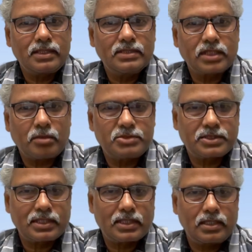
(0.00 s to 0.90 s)

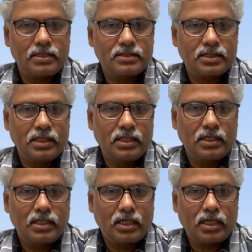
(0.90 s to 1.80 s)
obstacles,
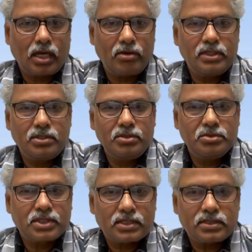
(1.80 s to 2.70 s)
how the new
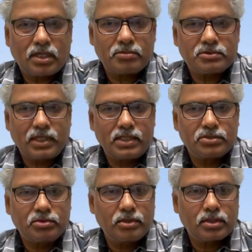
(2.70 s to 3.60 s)
structure of science
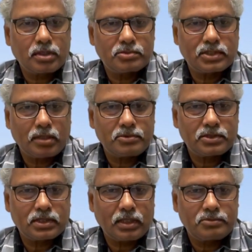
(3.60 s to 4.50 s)
overcomes the
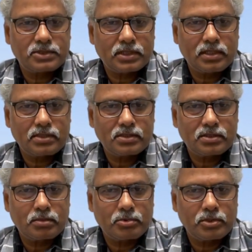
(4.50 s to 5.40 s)
obstacles to
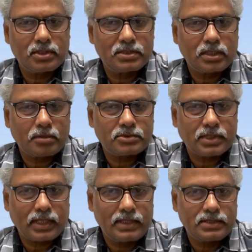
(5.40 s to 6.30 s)
the progress of
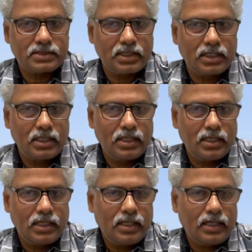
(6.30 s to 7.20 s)
science.
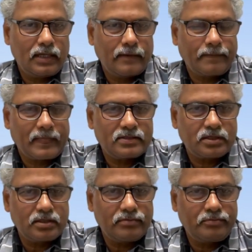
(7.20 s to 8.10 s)

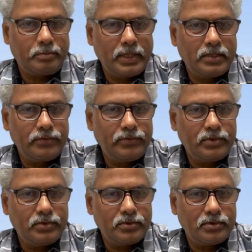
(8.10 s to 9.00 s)
So peer
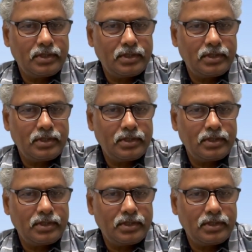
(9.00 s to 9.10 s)
review,